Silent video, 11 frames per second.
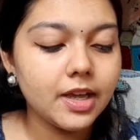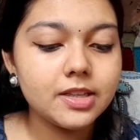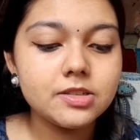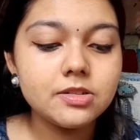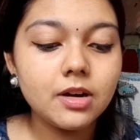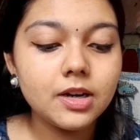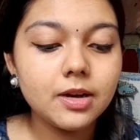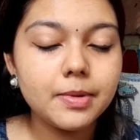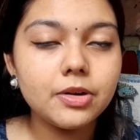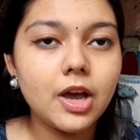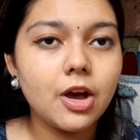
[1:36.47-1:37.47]
It's not
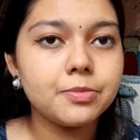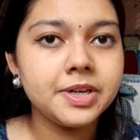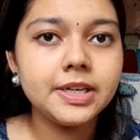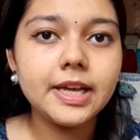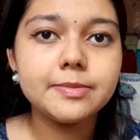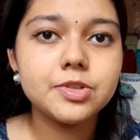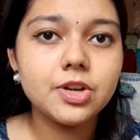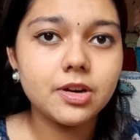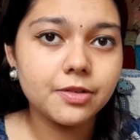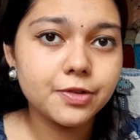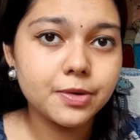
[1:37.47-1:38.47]
about how many times
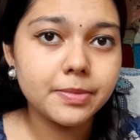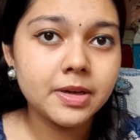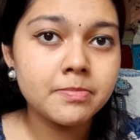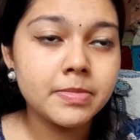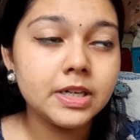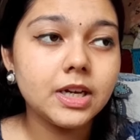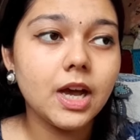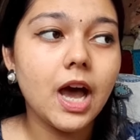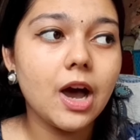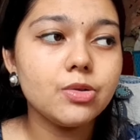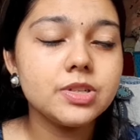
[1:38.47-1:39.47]
you're affirming, but
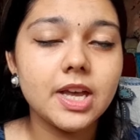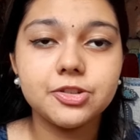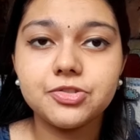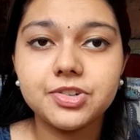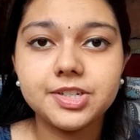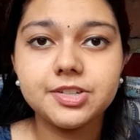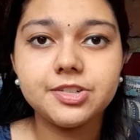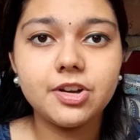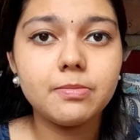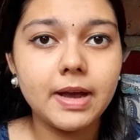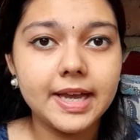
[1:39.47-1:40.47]
how saturated
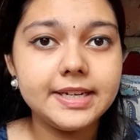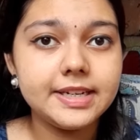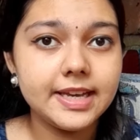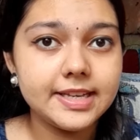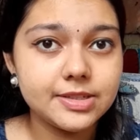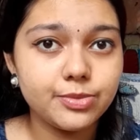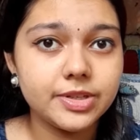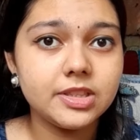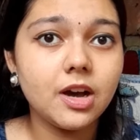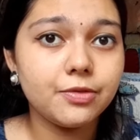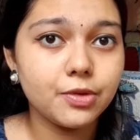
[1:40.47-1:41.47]
your mind is
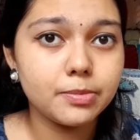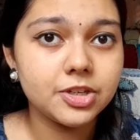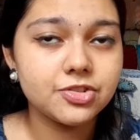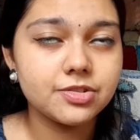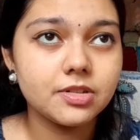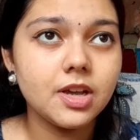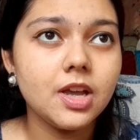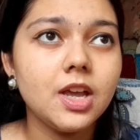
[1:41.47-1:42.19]
with the affirmation.